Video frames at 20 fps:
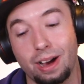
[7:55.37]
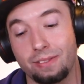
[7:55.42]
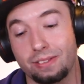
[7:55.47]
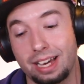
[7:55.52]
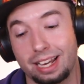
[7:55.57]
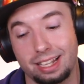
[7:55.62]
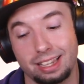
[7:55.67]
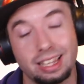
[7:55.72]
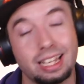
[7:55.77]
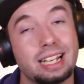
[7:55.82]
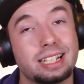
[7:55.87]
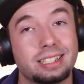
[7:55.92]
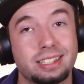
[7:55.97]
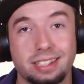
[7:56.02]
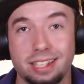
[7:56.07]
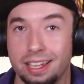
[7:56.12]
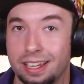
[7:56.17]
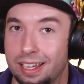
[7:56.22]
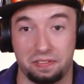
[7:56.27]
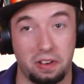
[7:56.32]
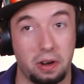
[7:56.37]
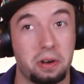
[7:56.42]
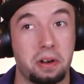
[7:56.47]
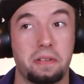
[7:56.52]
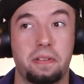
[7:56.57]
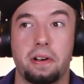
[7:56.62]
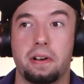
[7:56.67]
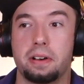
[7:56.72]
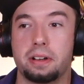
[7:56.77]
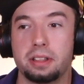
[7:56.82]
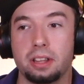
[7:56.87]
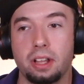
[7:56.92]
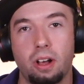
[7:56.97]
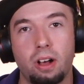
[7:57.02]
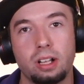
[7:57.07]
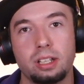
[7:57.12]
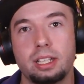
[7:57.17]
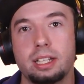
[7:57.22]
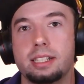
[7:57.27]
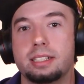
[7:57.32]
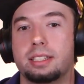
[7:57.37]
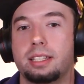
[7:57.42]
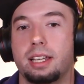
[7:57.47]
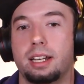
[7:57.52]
I've got a list, very, very long list,